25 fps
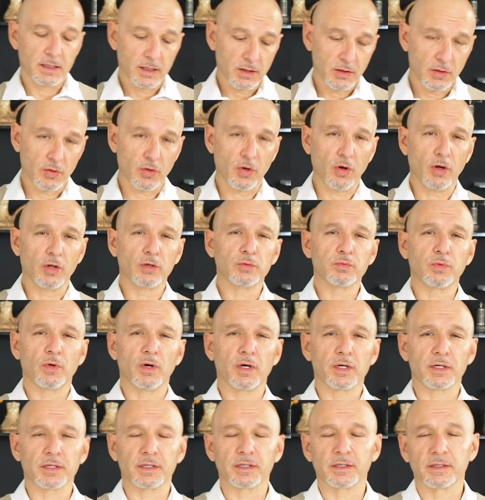Cold
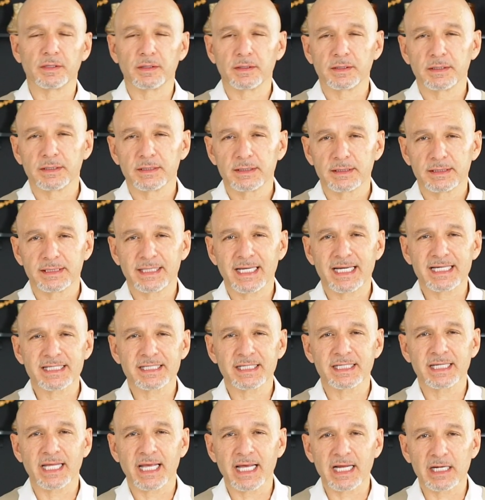water doesn't
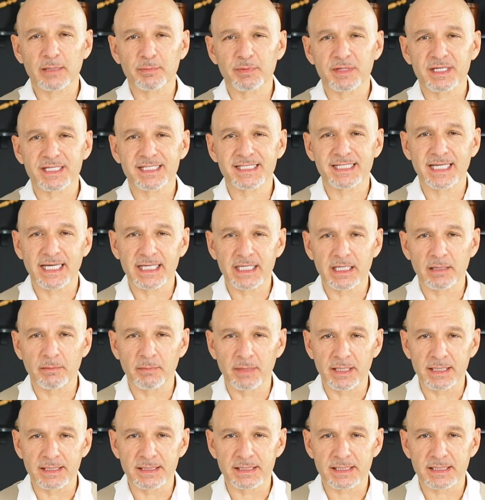help the
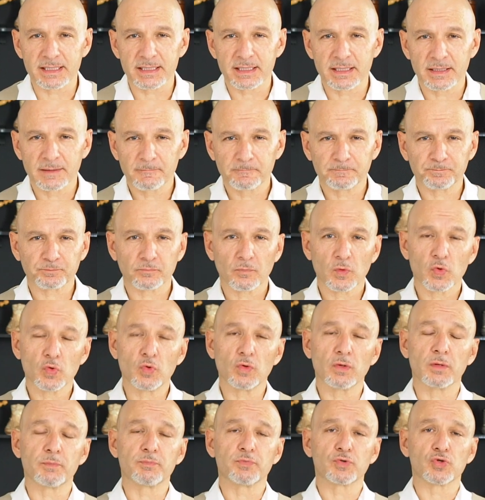sediments to
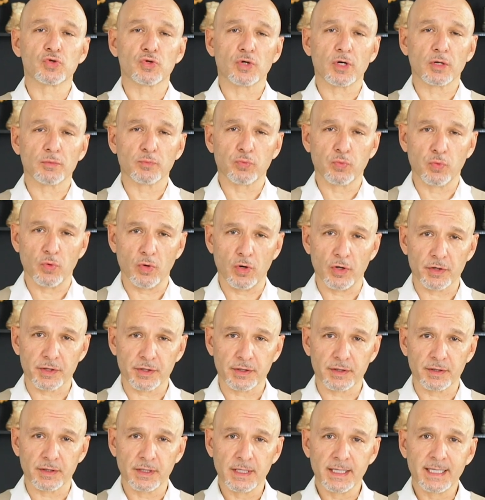absorb
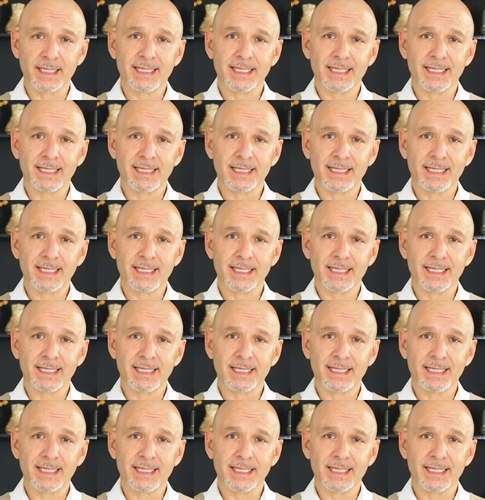water